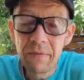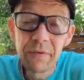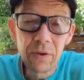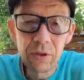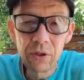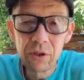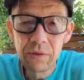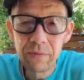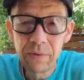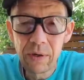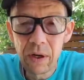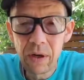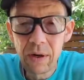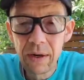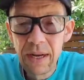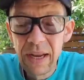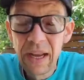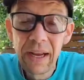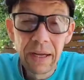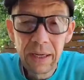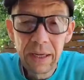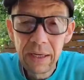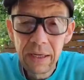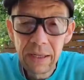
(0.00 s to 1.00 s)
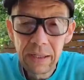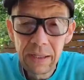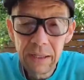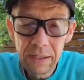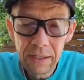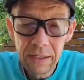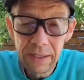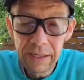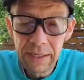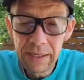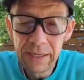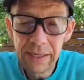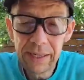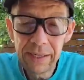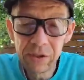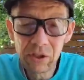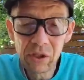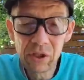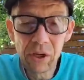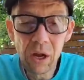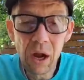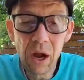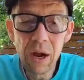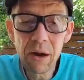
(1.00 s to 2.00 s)
first of all,
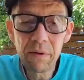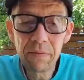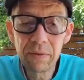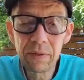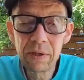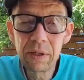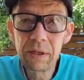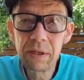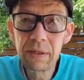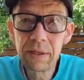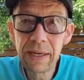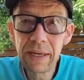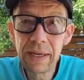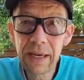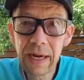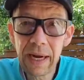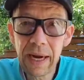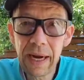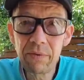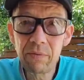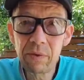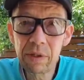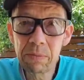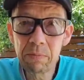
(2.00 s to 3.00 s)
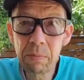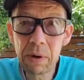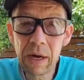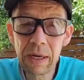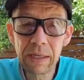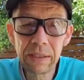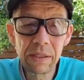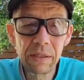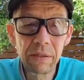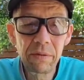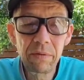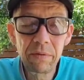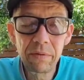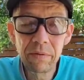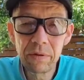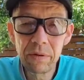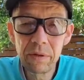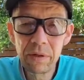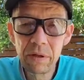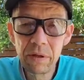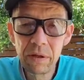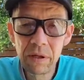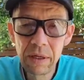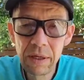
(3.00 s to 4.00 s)
it's soft and responsive.
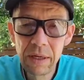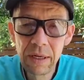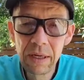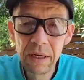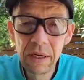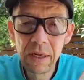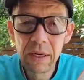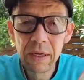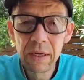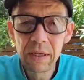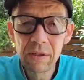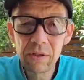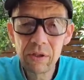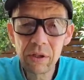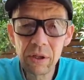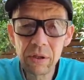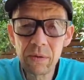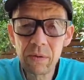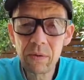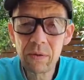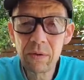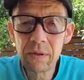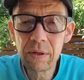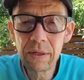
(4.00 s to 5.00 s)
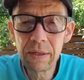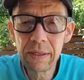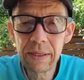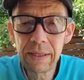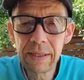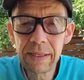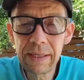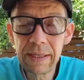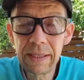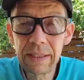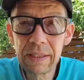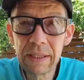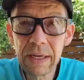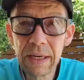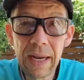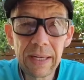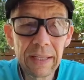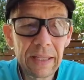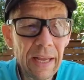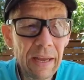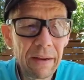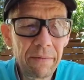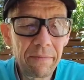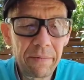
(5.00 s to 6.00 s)
So it's
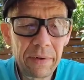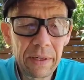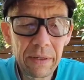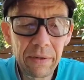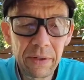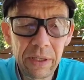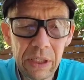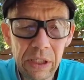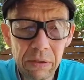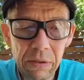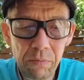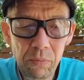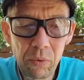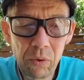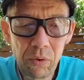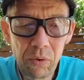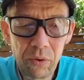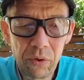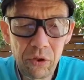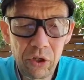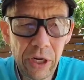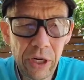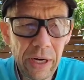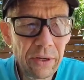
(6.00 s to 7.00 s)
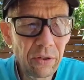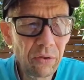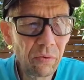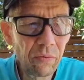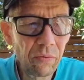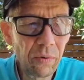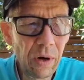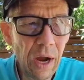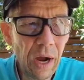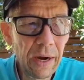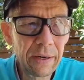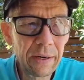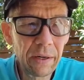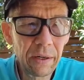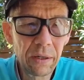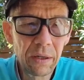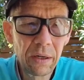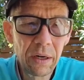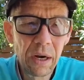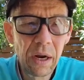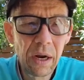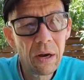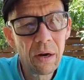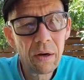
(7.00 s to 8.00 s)
got that very smooth, gentle
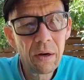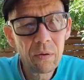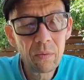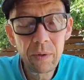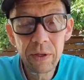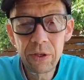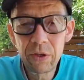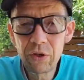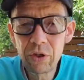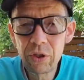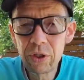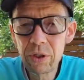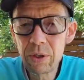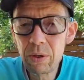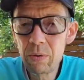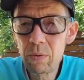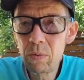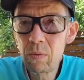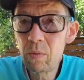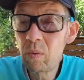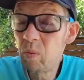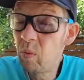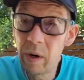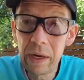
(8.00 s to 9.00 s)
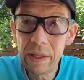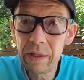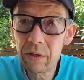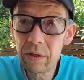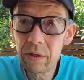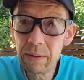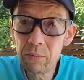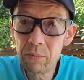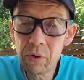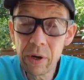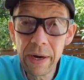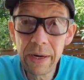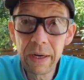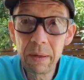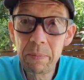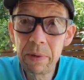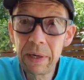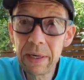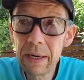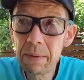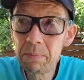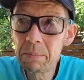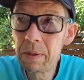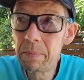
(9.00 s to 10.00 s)
rocker, which whether I'm
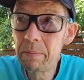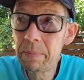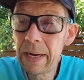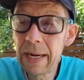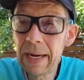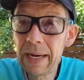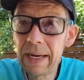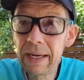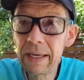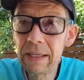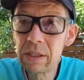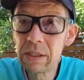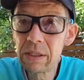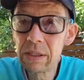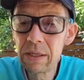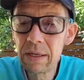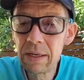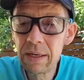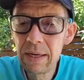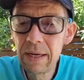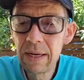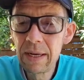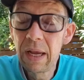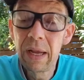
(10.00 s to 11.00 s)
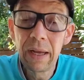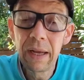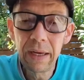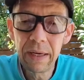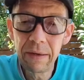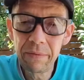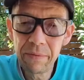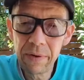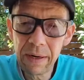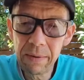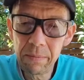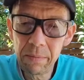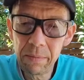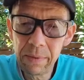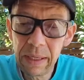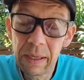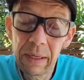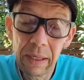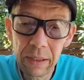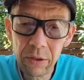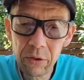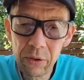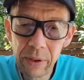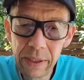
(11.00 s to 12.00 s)
trying to pick up the pace, if
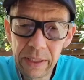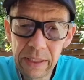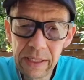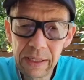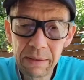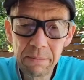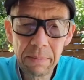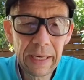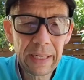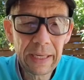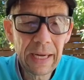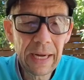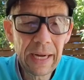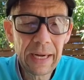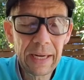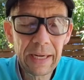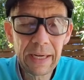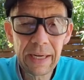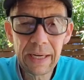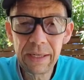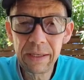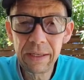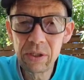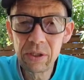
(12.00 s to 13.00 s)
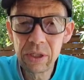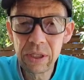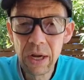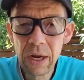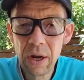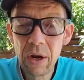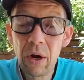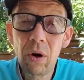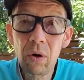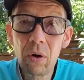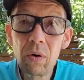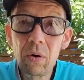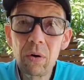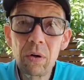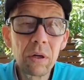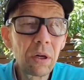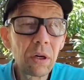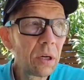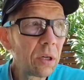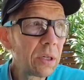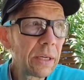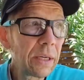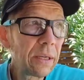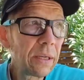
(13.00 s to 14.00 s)
I'm increasing my cadence,
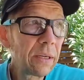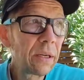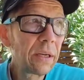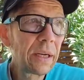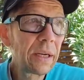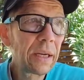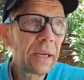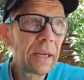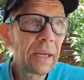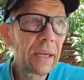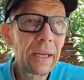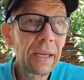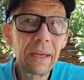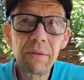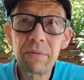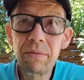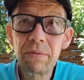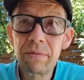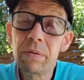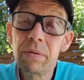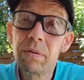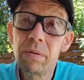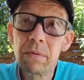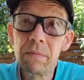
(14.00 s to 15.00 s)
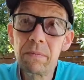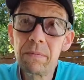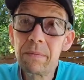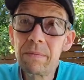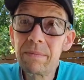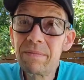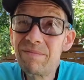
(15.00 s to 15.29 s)
or if